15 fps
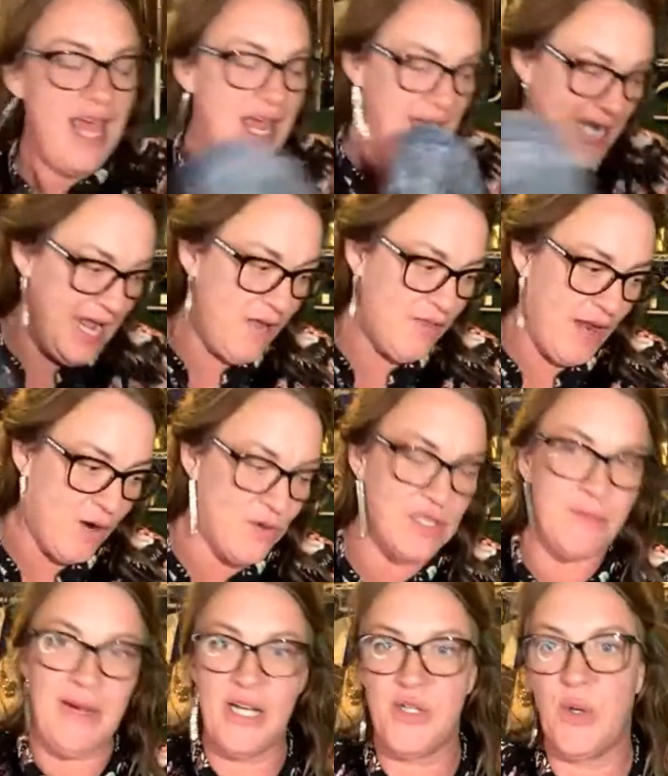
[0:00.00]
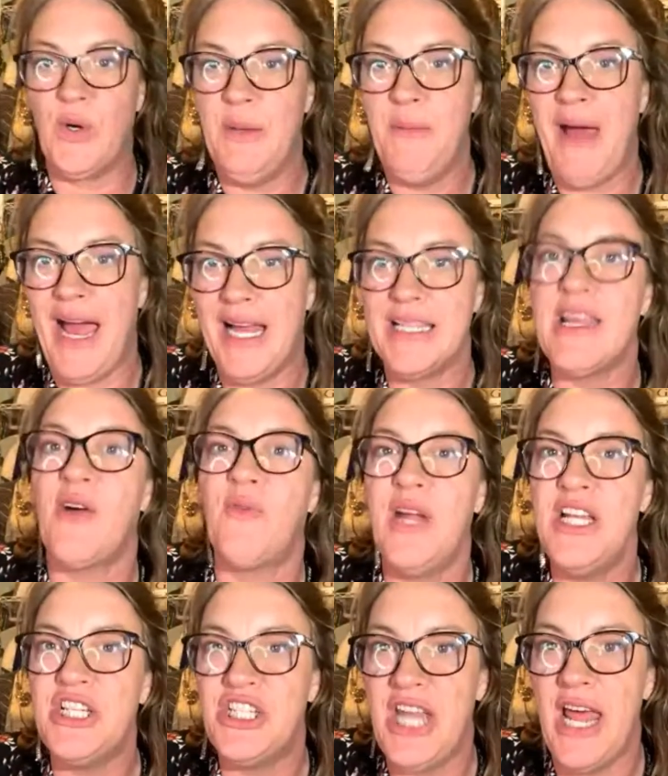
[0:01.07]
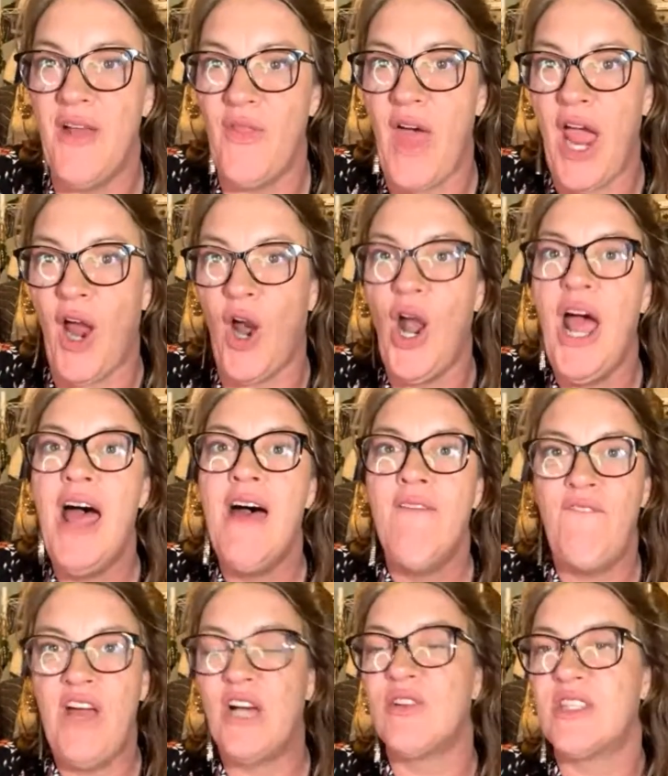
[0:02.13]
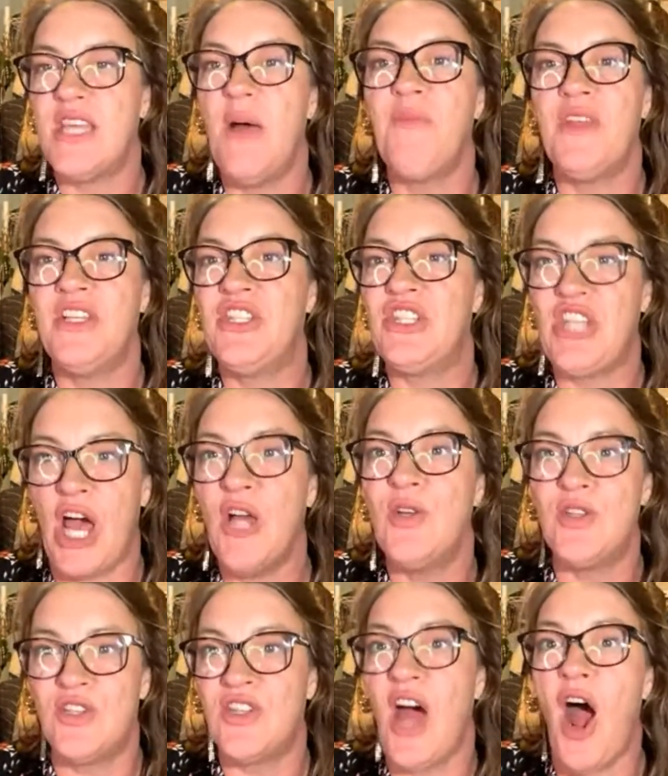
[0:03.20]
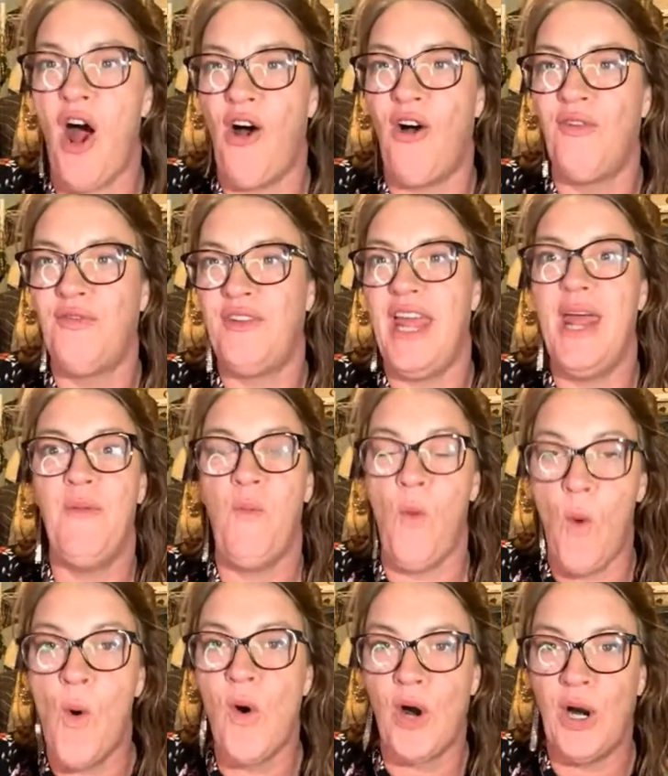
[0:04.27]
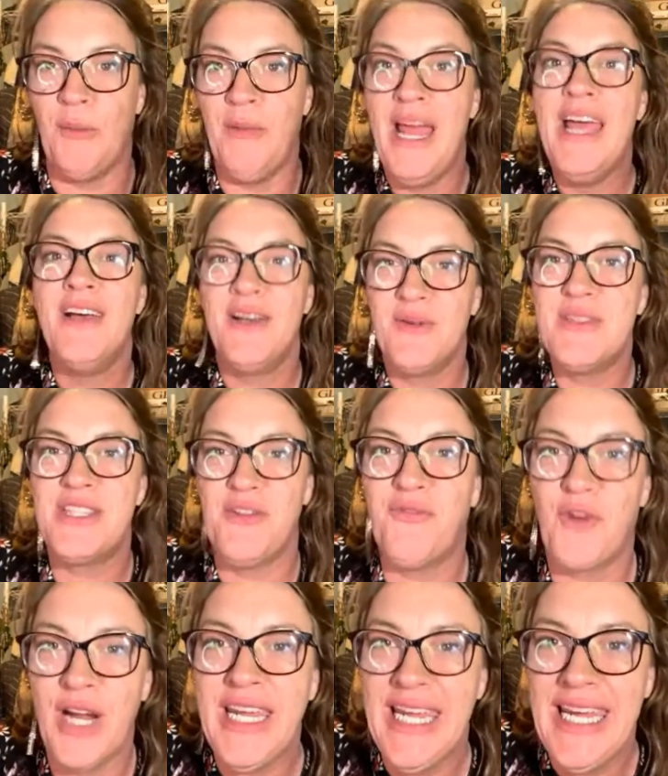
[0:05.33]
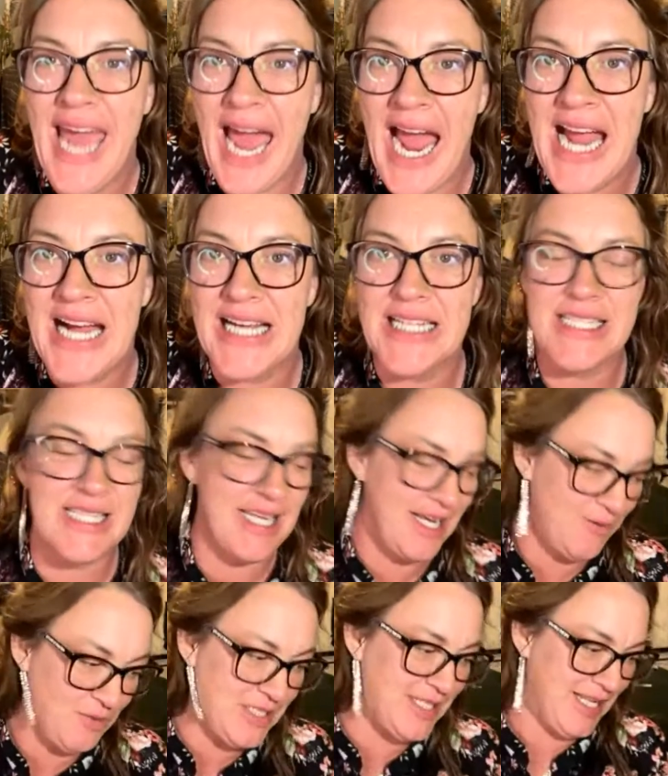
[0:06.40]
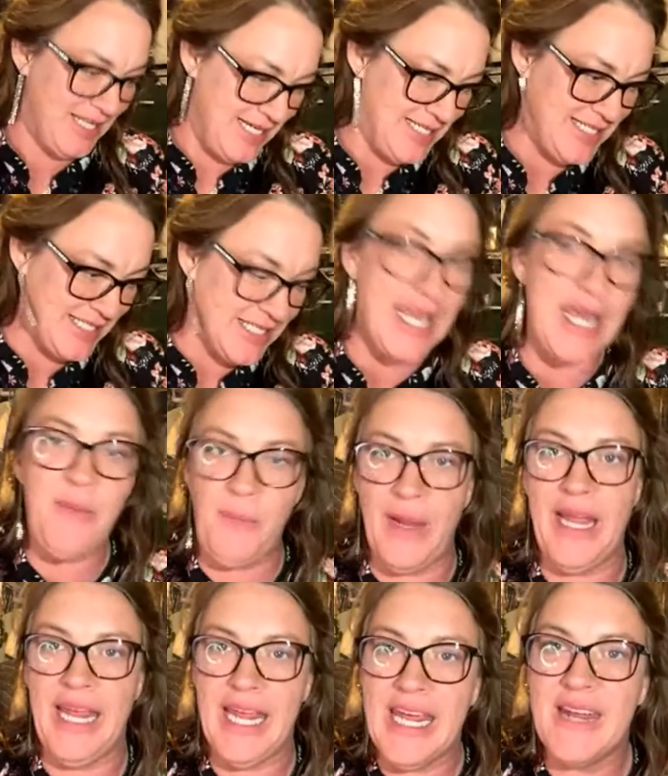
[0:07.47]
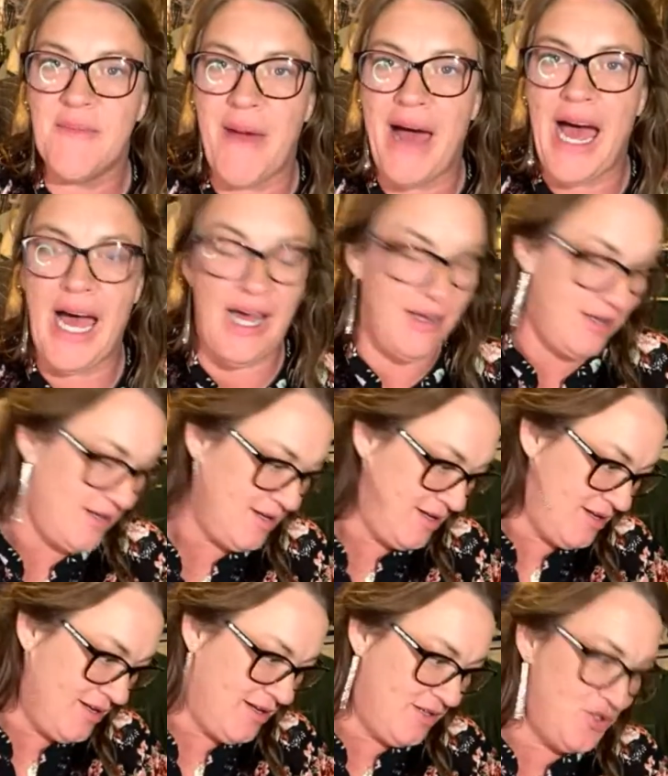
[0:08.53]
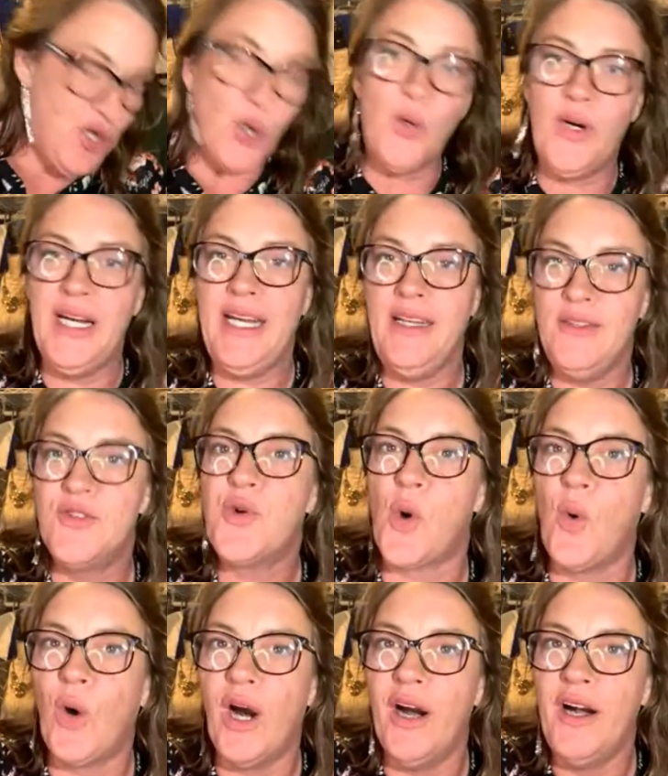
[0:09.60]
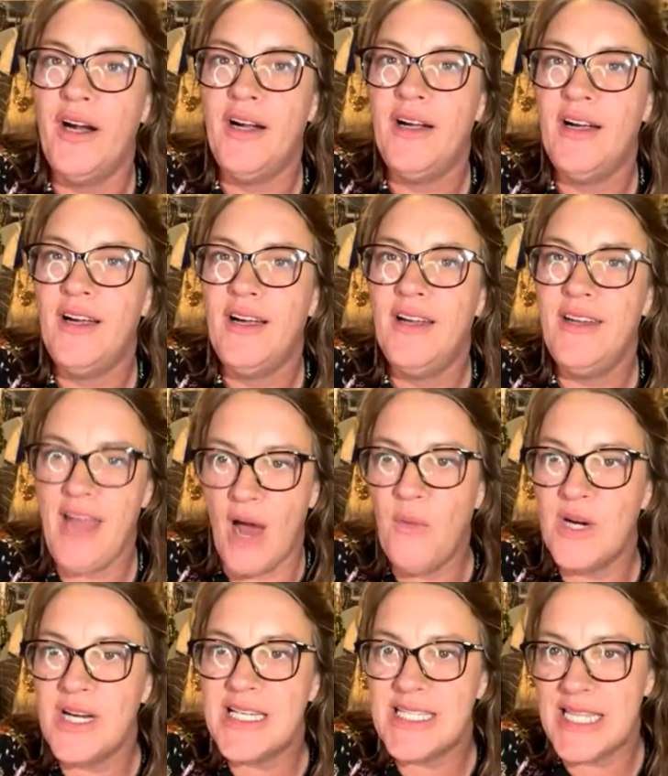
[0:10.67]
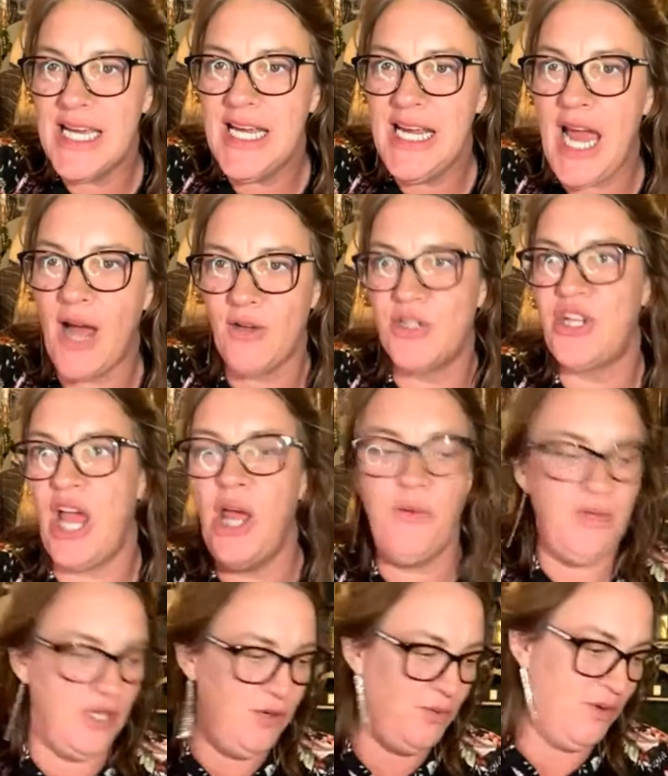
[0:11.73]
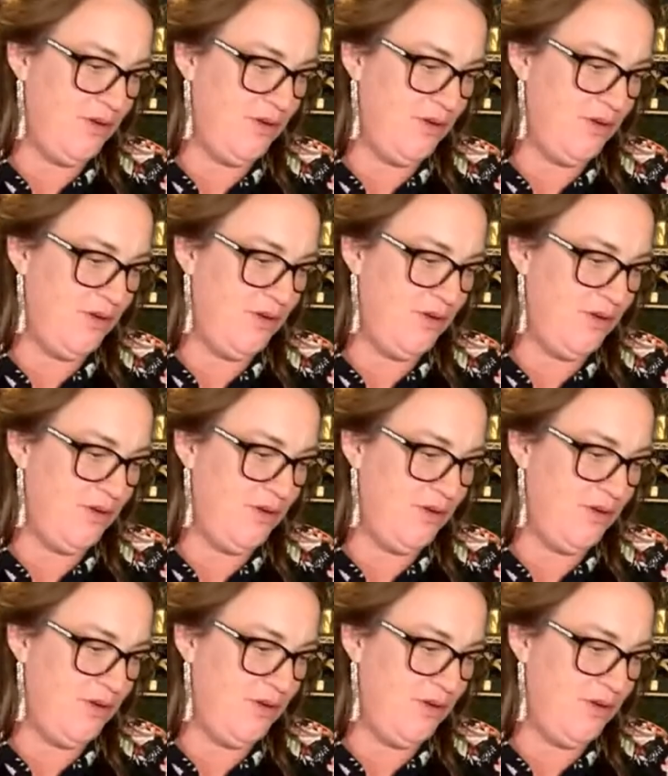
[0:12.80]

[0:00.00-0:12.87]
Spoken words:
Down there was my jewelry bags. I reached down there, felt something so soft and warm. It was the freaking cat is sleeping in my jewelry drawer. Do y'all want to see? I'll show you.